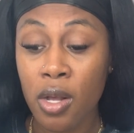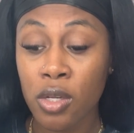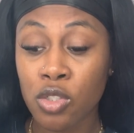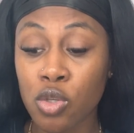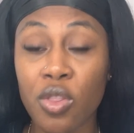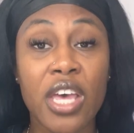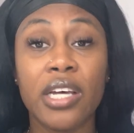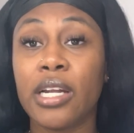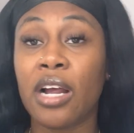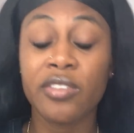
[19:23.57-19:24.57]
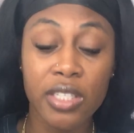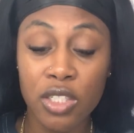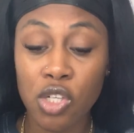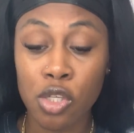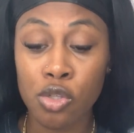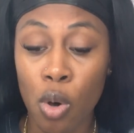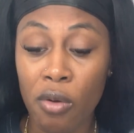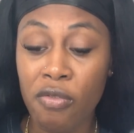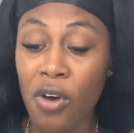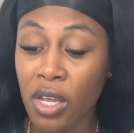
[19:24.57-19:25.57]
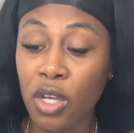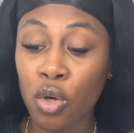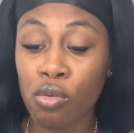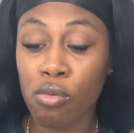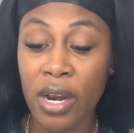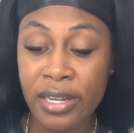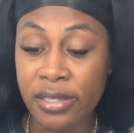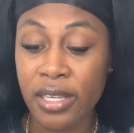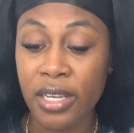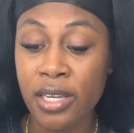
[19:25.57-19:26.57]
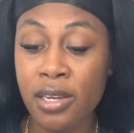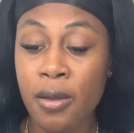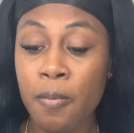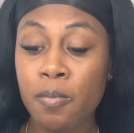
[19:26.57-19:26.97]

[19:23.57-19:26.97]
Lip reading: So then everything starts going fucking crazy.